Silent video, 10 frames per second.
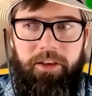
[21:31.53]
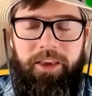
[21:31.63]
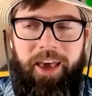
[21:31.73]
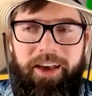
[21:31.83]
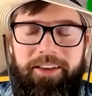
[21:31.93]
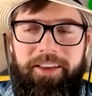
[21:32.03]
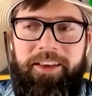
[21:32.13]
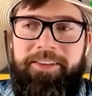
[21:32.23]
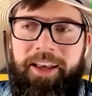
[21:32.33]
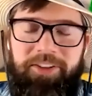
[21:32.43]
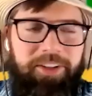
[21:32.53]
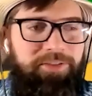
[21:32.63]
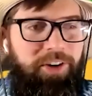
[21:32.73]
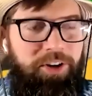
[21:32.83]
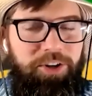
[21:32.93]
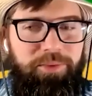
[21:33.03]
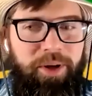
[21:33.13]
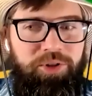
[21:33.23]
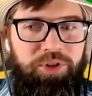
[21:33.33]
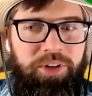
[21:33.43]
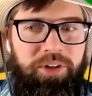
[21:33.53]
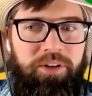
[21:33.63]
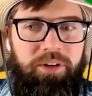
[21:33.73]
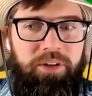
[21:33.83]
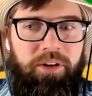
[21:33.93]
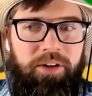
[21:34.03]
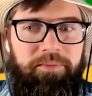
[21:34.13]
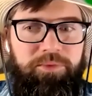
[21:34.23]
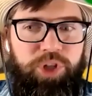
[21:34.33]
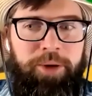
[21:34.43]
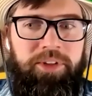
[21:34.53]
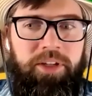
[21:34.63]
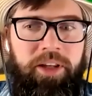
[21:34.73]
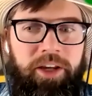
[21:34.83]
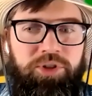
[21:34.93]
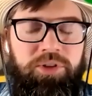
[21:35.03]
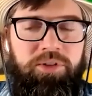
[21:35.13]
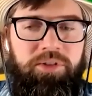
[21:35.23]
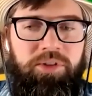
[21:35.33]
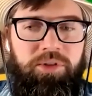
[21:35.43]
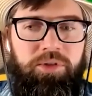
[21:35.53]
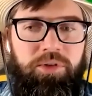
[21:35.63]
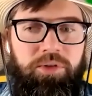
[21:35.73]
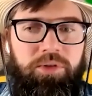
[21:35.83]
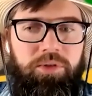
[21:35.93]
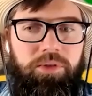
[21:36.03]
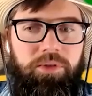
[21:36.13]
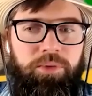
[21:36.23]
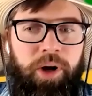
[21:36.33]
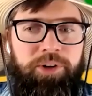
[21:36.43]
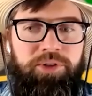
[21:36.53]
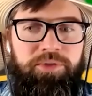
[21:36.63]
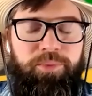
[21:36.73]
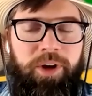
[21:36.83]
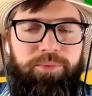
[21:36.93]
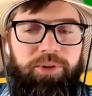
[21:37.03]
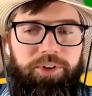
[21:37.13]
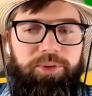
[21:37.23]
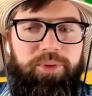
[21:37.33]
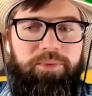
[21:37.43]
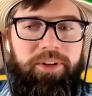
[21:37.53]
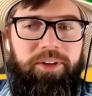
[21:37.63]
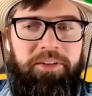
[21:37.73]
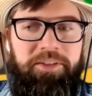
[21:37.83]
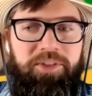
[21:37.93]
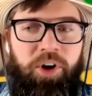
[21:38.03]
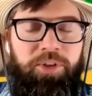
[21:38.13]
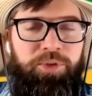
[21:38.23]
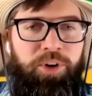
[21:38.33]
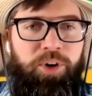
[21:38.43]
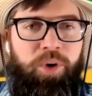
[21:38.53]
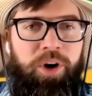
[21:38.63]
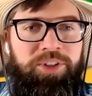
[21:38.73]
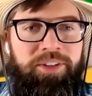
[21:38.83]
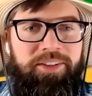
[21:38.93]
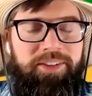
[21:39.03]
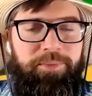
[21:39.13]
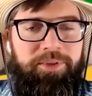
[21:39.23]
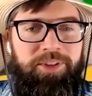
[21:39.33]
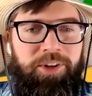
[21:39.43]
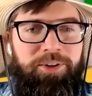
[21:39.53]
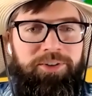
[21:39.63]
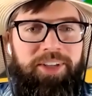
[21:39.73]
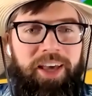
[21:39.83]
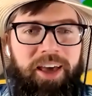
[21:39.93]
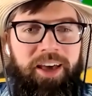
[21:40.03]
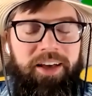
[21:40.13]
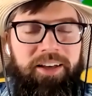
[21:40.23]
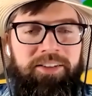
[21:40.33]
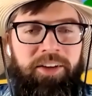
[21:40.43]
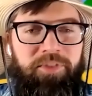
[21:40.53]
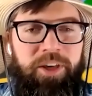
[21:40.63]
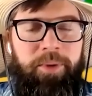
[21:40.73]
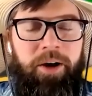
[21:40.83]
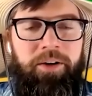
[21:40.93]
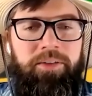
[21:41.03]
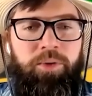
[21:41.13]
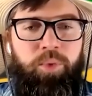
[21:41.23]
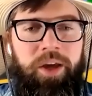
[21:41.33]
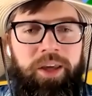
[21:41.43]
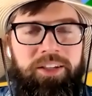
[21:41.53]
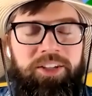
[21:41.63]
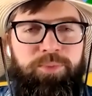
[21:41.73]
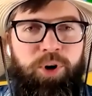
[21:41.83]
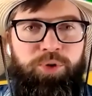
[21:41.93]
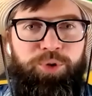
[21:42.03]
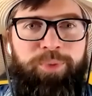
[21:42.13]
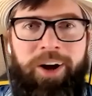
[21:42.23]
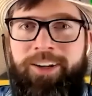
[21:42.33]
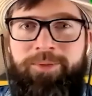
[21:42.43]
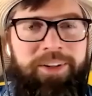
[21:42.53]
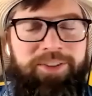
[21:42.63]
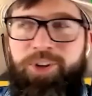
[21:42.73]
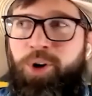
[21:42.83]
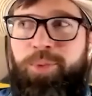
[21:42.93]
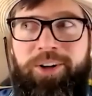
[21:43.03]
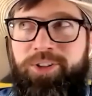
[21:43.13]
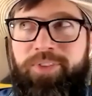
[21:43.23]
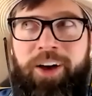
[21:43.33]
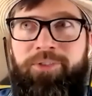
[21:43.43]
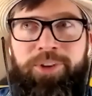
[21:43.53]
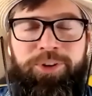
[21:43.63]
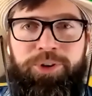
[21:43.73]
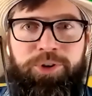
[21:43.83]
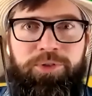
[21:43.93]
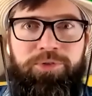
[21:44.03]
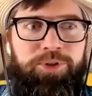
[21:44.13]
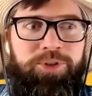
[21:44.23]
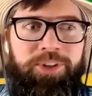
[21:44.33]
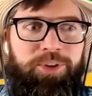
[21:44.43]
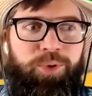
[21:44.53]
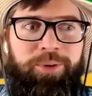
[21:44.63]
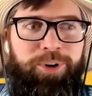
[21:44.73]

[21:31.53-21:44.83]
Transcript: Yeah, it's actually funny you mentioned James' connection to Roger from My Brother and Me, because all throughout watching these episodes, something about the way he spoke reminded me so much of Alfie and Goo fused into one